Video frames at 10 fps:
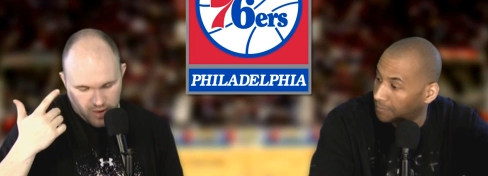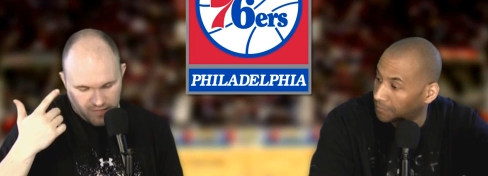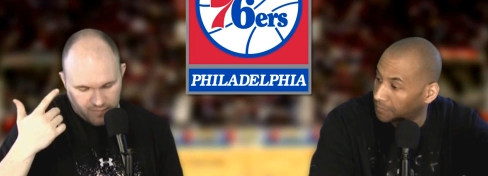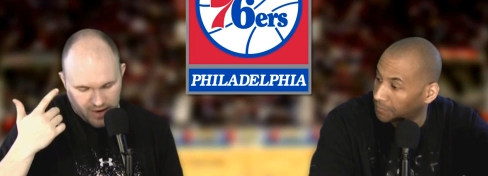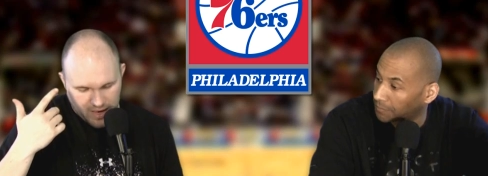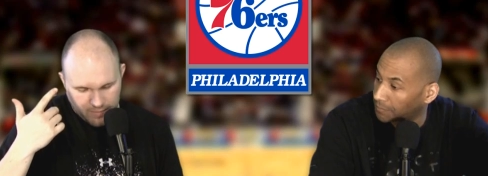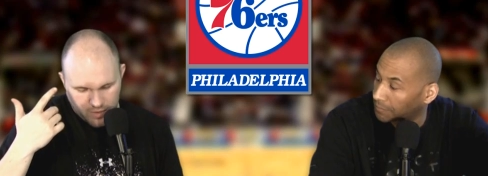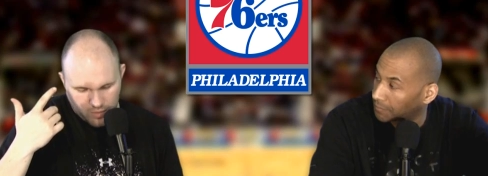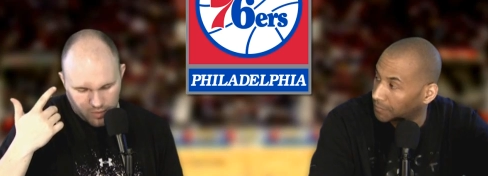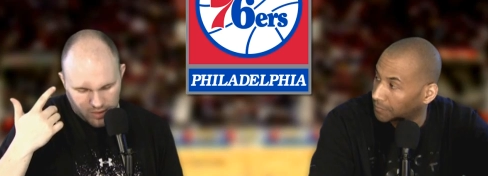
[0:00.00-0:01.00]
Speaker 1: then you have
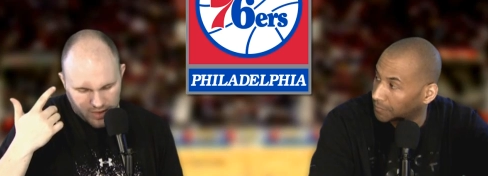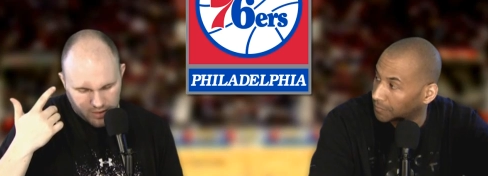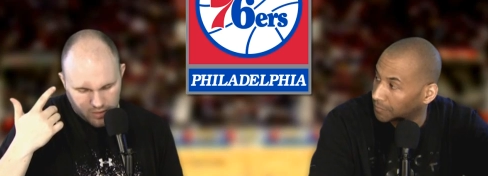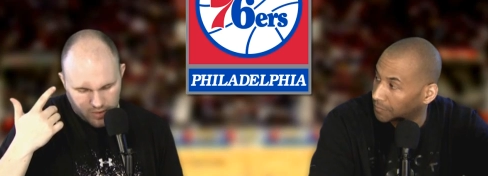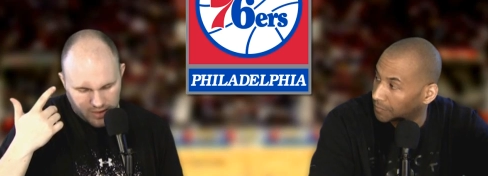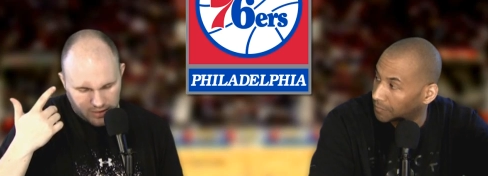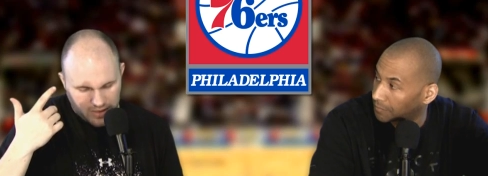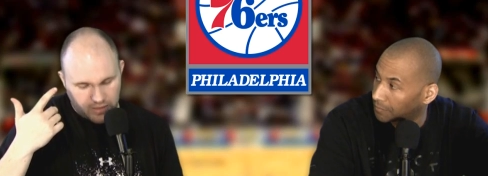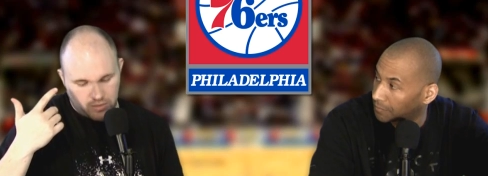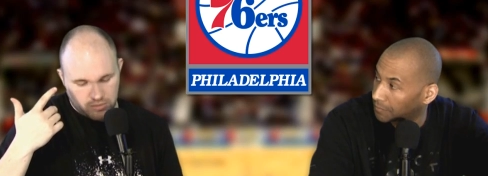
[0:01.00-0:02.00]
Miami, Orlando, and
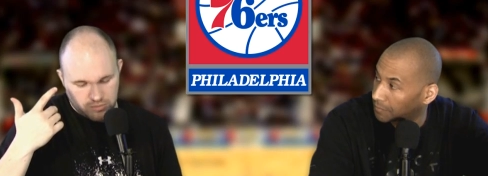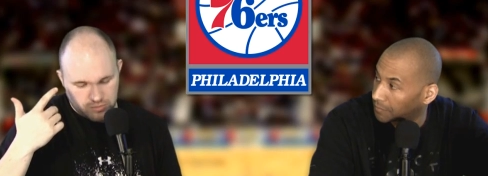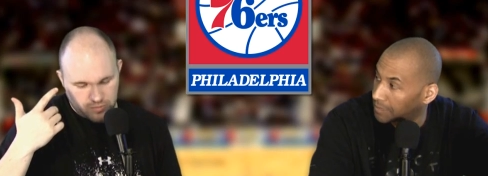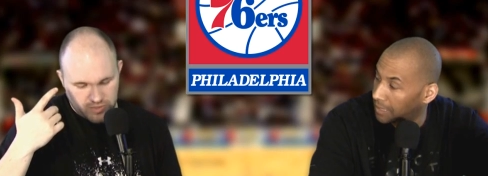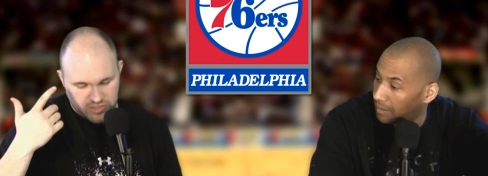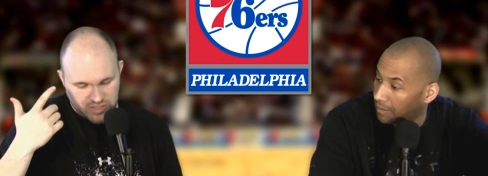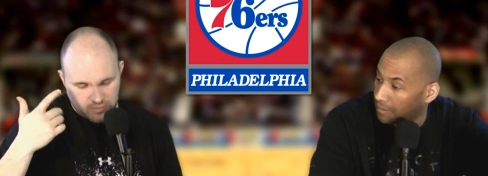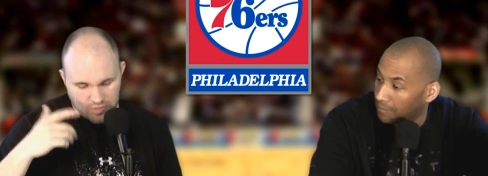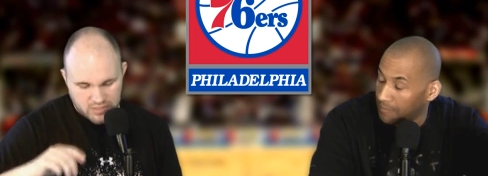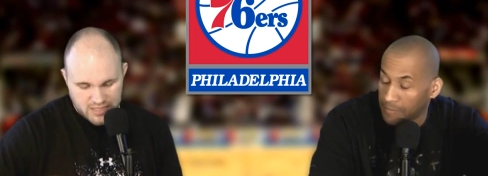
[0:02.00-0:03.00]
Atlanta.
Speaker 2: Which
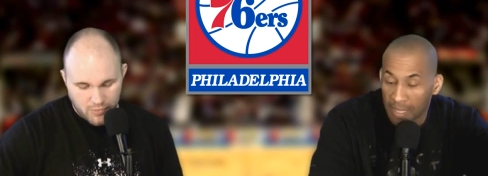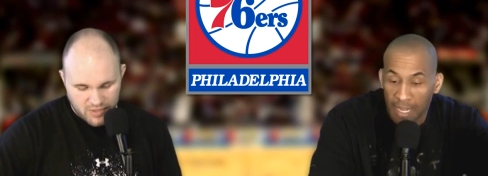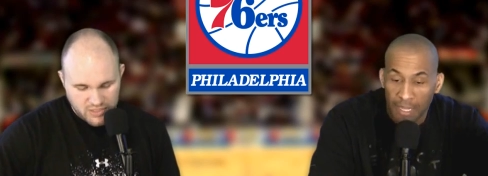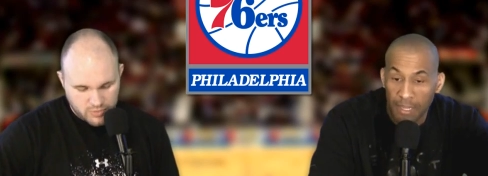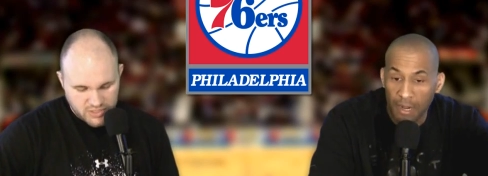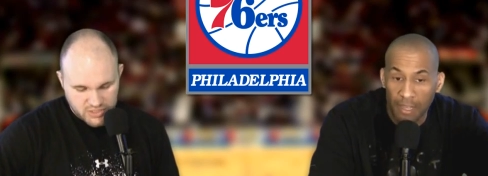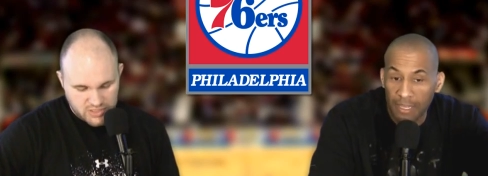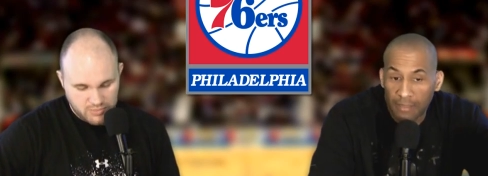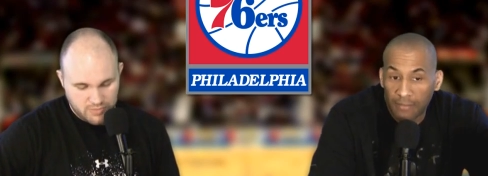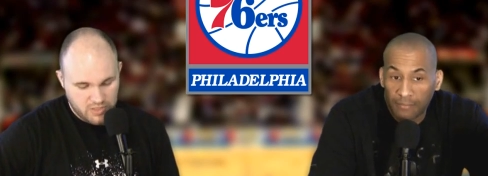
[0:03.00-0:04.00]
seems the Southeast region
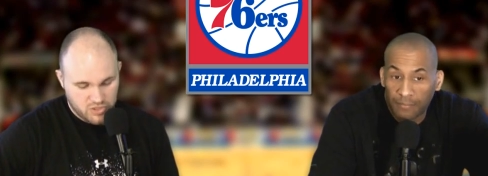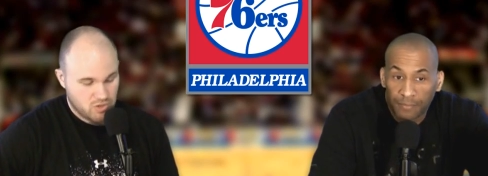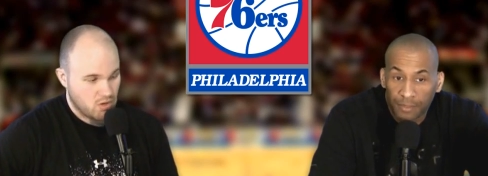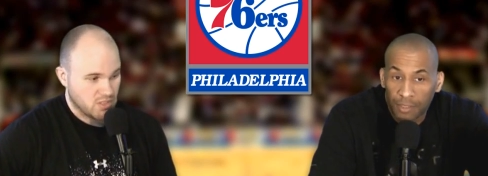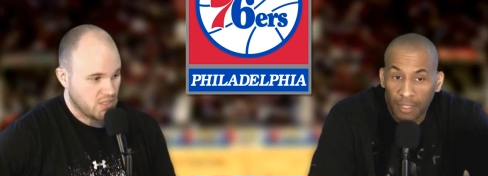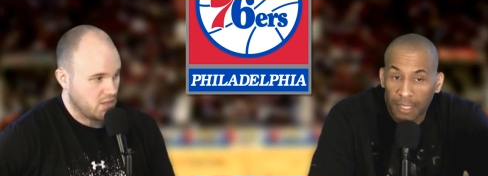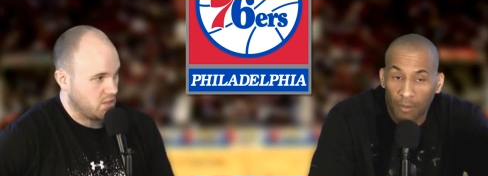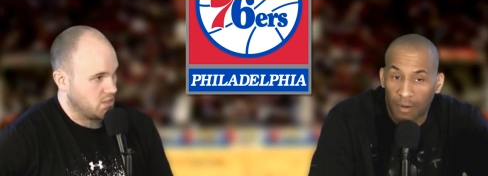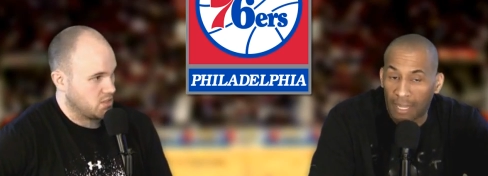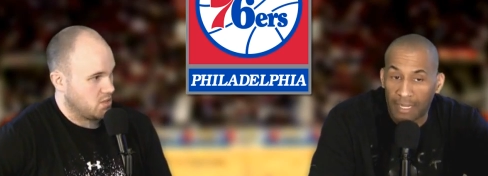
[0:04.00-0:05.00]
seems to be the strongest. You look
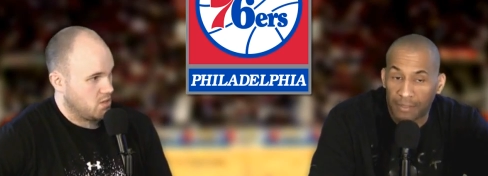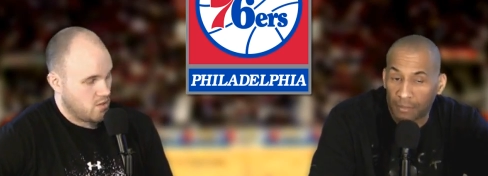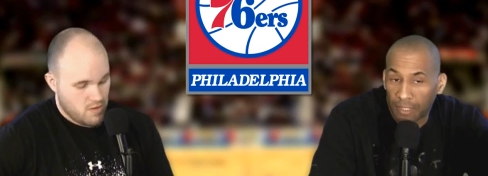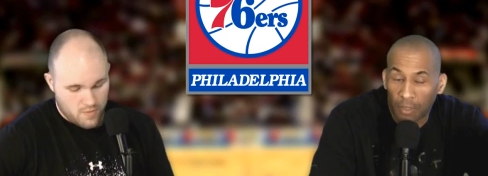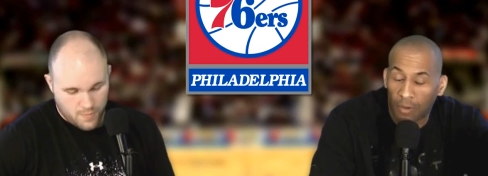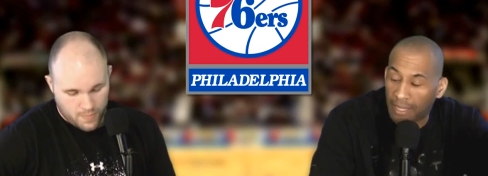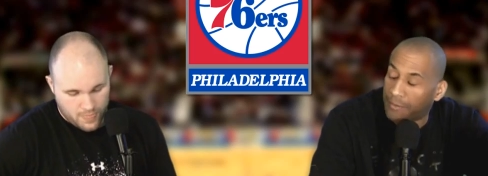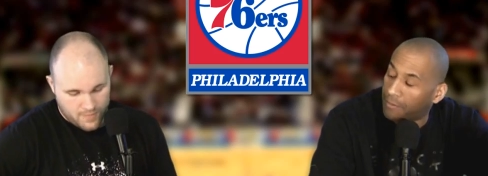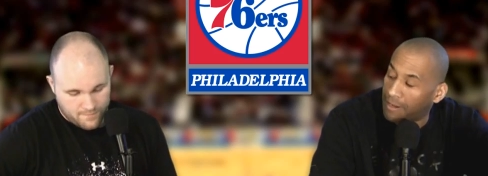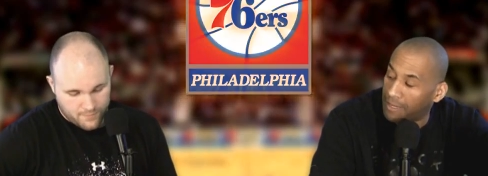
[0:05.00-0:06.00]
at Orlando. Look at
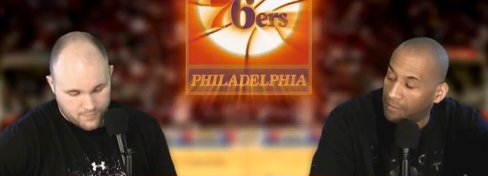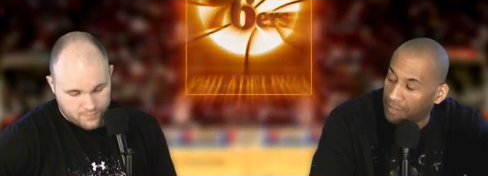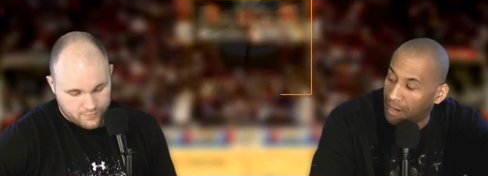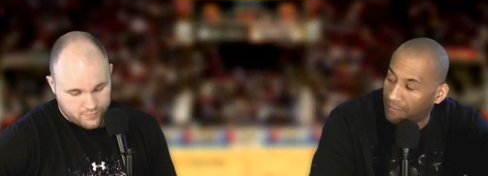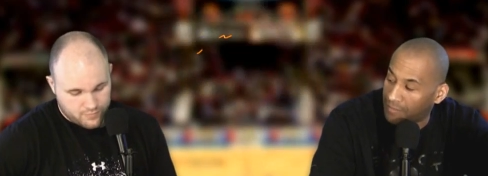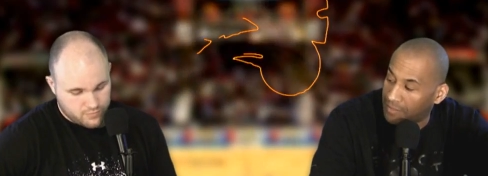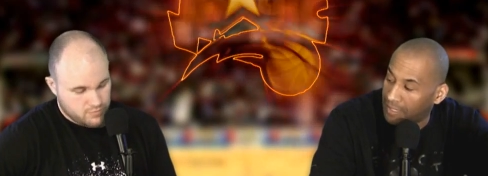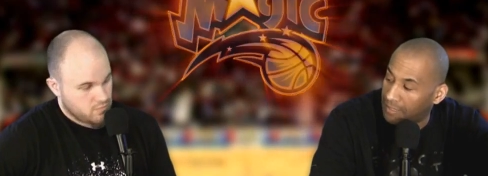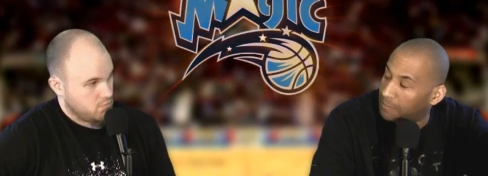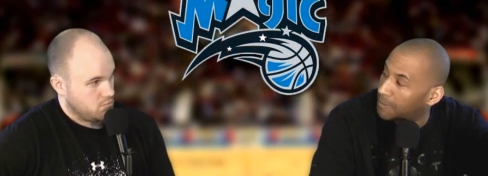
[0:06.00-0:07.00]
Orlando right now in the conference
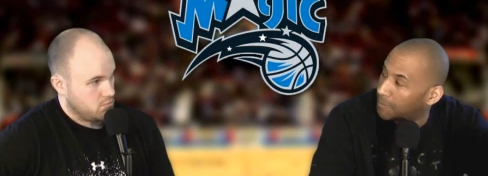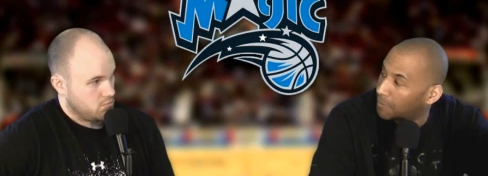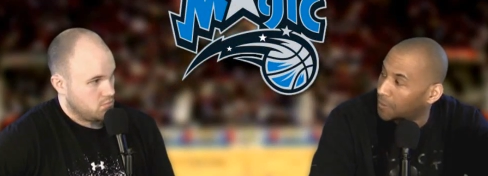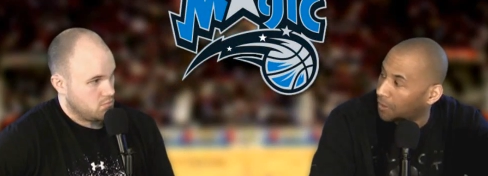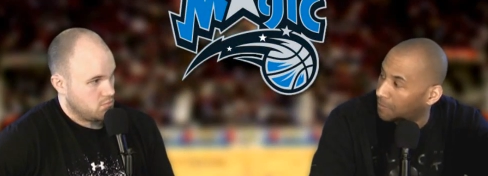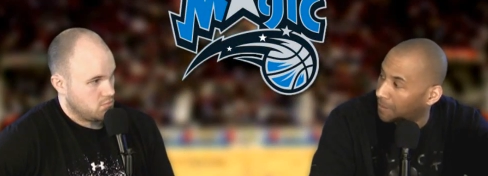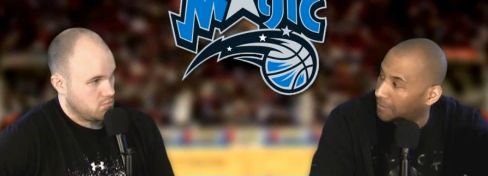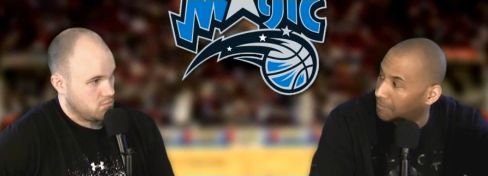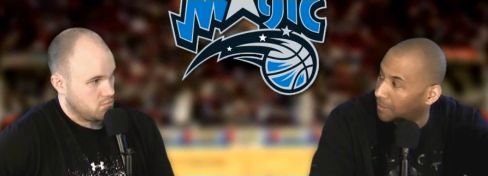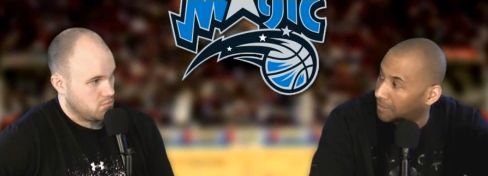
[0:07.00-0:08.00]
standings. People don't talk
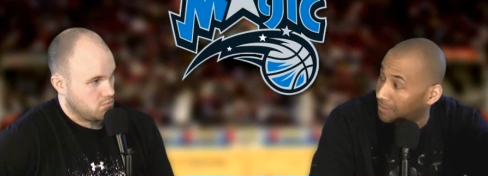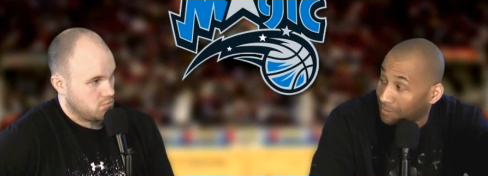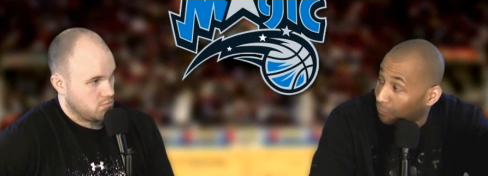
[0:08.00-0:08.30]
about them much.
Speaker 1: They're